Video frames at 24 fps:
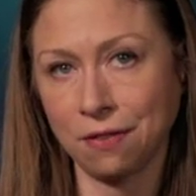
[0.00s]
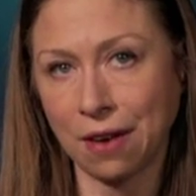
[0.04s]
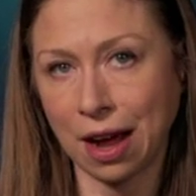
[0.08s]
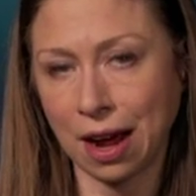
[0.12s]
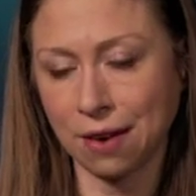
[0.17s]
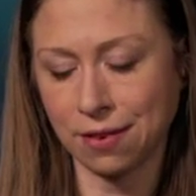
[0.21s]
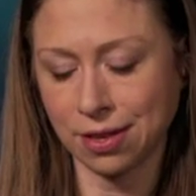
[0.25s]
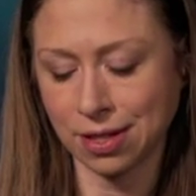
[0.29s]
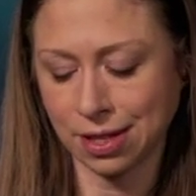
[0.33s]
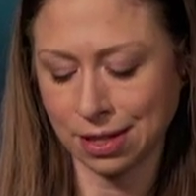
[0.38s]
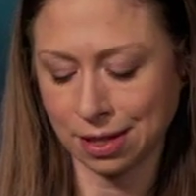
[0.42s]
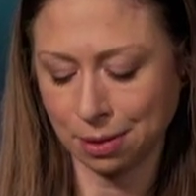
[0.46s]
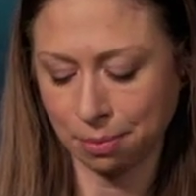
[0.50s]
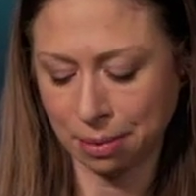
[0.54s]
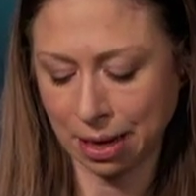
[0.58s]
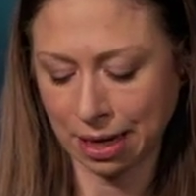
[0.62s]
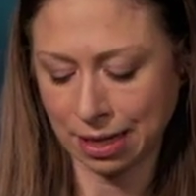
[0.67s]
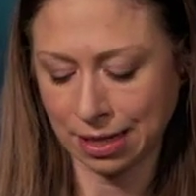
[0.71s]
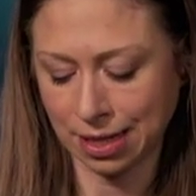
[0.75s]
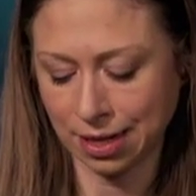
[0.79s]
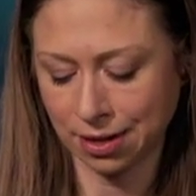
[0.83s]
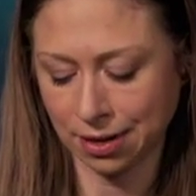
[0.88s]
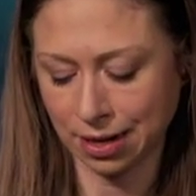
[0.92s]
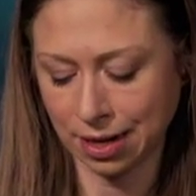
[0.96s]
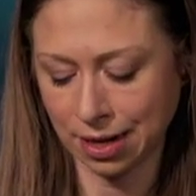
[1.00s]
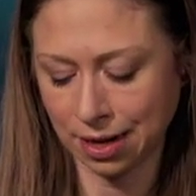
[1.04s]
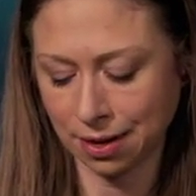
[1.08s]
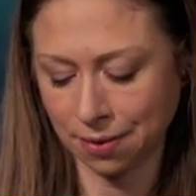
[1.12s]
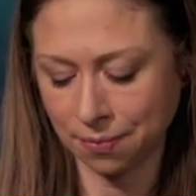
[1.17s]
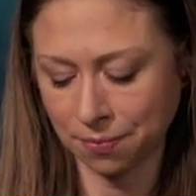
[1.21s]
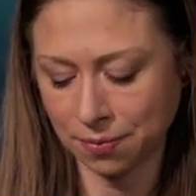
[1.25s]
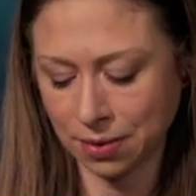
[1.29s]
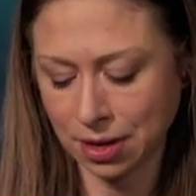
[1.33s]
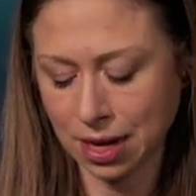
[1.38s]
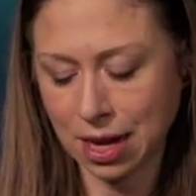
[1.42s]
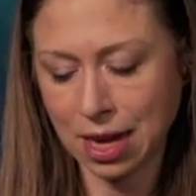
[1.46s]
viruses and bacteria.
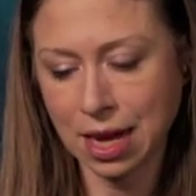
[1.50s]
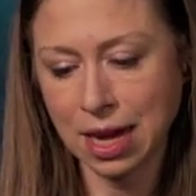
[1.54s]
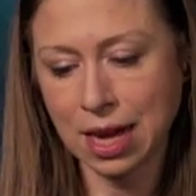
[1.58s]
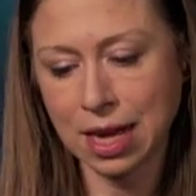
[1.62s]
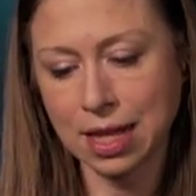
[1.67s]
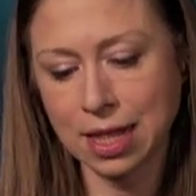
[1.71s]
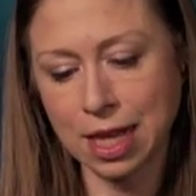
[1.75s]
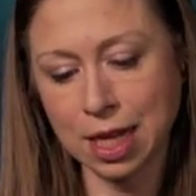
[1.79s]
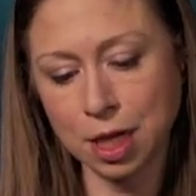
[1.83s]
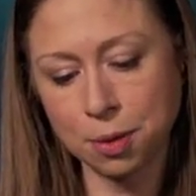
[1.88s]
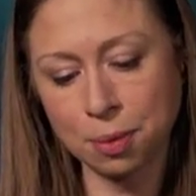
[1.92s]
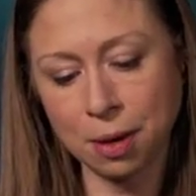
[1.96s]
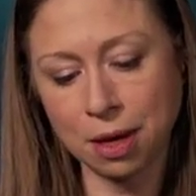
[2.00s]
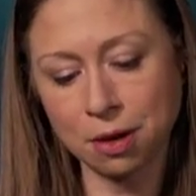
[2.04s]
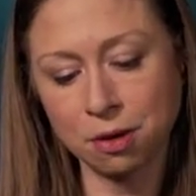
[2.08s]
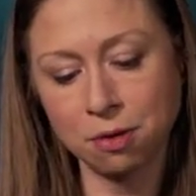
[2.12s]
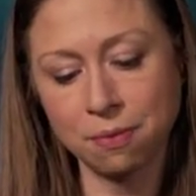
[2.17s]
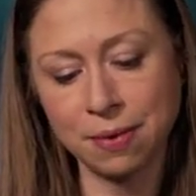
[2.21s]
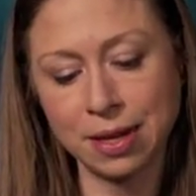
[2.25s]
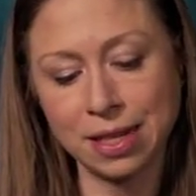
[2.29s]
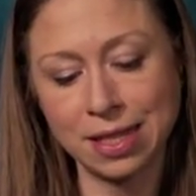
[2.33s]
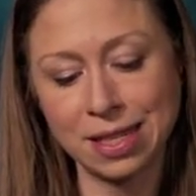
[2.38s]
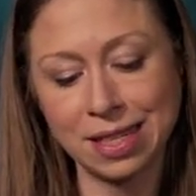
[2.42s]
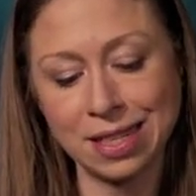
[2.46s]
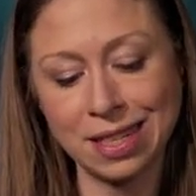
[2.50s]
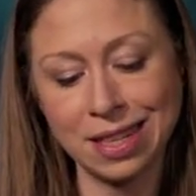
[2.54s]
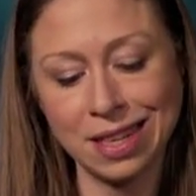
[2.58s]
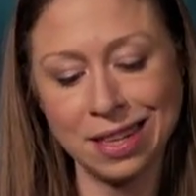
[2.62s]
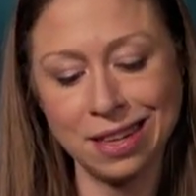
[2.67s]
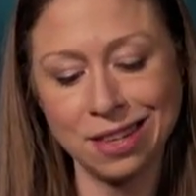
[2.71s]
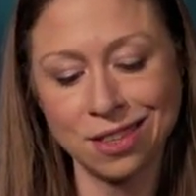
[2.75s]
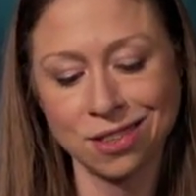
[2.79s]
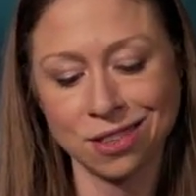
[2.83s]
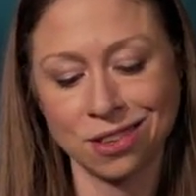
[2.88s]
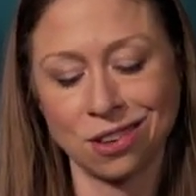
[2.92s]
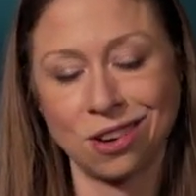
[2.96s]
They spread when we
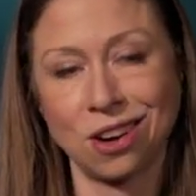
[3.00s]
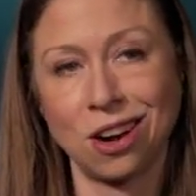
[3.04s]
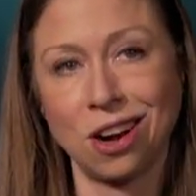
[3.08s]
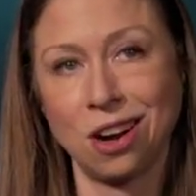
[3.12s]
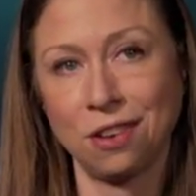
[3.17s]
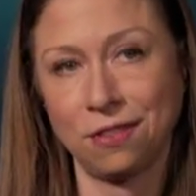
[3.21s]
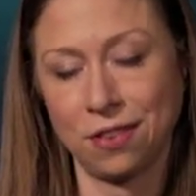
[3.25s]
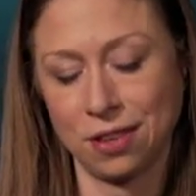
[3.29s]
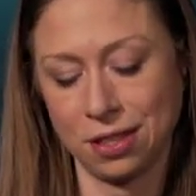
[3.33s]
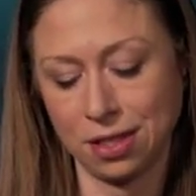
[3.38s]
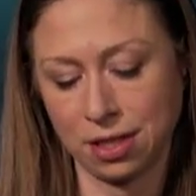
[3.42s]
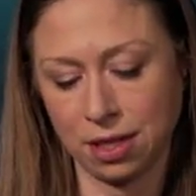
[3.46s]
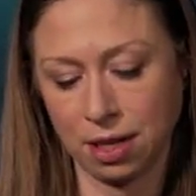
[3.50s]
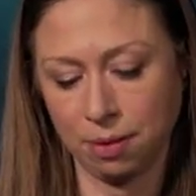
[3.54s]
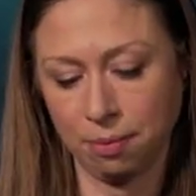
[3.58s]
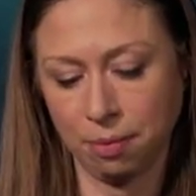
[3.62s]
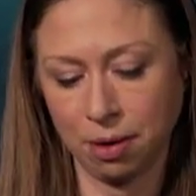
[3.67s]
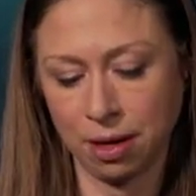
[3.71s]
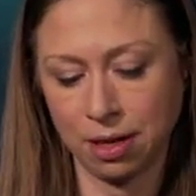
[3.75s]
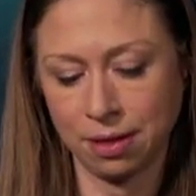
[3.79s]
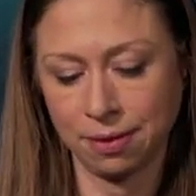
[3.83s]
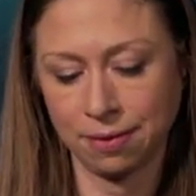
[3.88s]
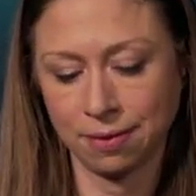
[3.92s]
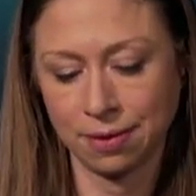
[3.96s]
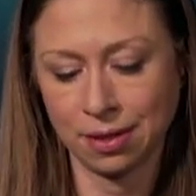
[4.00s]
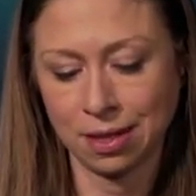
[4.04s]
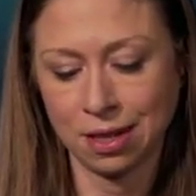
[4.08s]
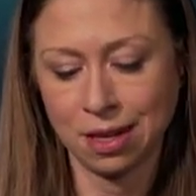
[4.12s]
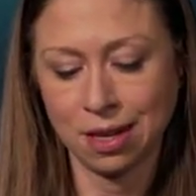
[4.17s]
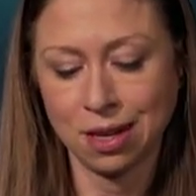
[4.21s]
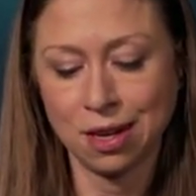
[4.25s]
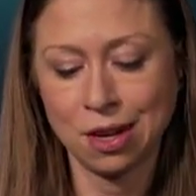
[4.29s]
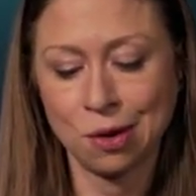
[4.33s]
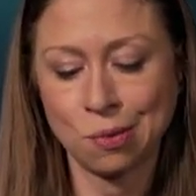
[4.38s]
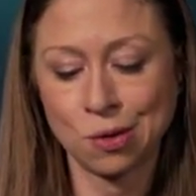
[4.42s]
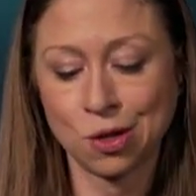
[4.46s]
sneeze or cough on someone,
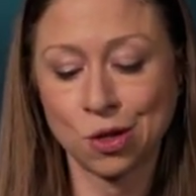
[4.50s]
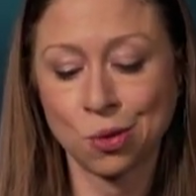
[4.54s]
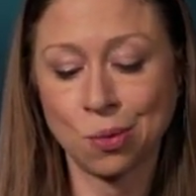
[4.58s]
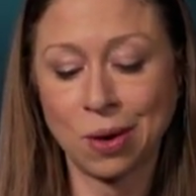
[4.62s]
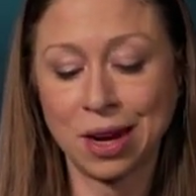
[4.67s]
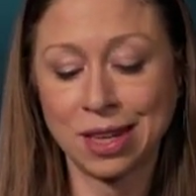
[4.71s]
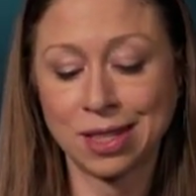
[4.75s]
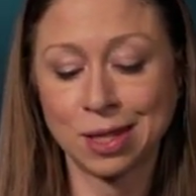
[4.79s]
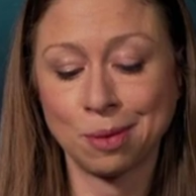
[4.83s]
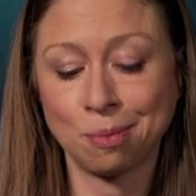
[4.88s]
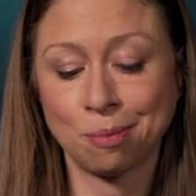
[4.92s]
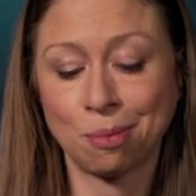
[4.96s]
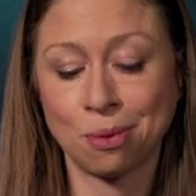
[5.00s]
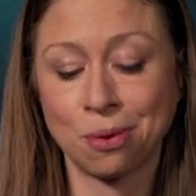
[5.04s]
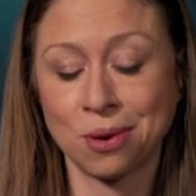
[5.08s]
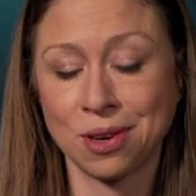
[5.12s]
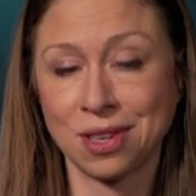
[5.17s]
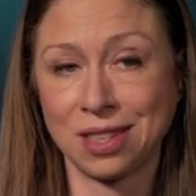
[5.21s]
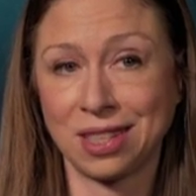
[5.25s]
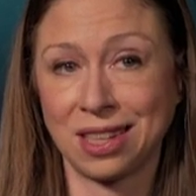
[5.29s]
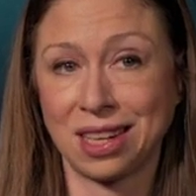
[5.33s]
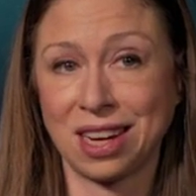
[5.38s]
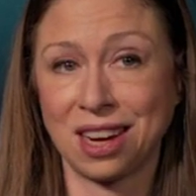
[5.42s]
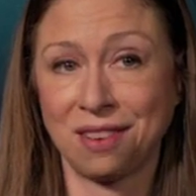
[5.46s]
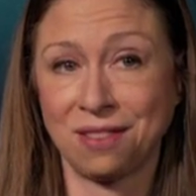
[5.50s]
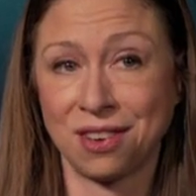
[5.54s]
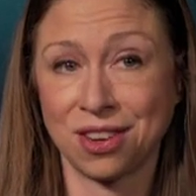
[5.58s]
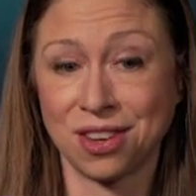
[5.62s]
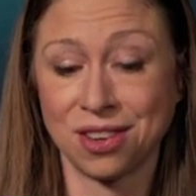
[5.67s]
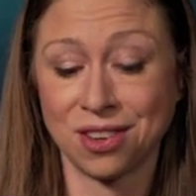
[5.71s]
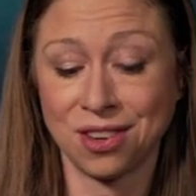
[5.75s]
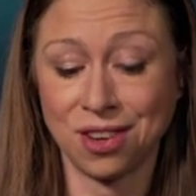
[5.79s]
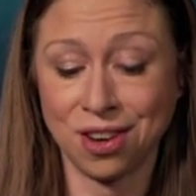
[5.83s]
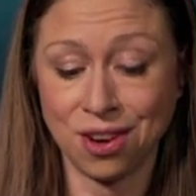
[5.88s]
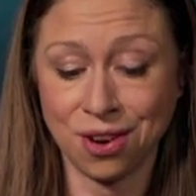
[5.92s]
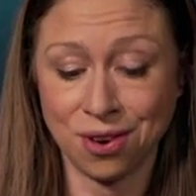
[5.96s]
which is why it's important to cover
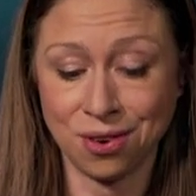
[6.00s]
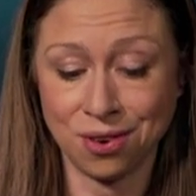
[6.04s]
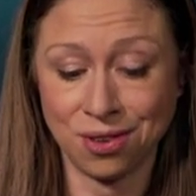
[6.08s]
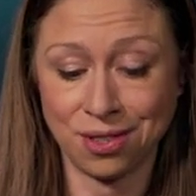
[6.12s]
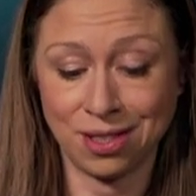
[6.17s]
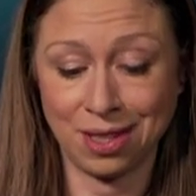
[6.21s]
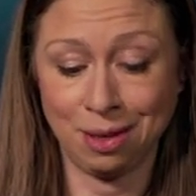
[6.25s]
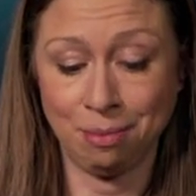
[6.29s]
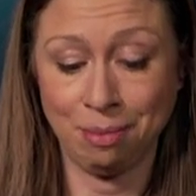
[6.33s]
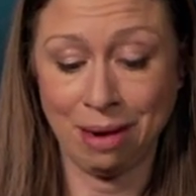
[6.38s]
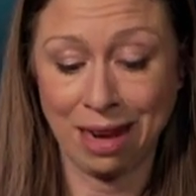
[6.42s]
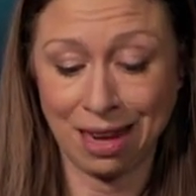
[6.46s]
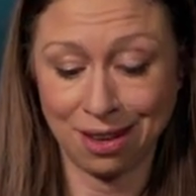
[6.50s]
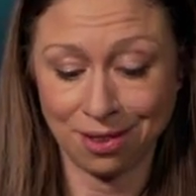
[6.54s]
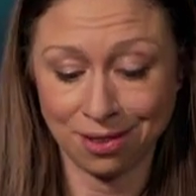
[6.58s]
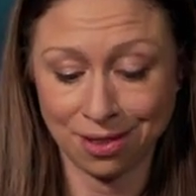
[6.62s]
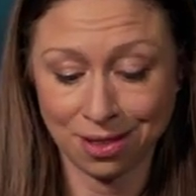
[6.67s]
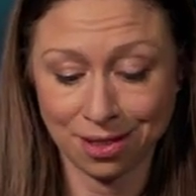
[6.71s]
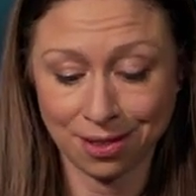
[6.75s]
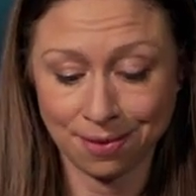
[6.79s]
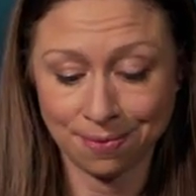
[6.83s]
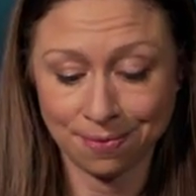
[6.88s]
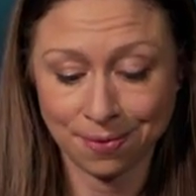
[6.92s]
your nose and mouth.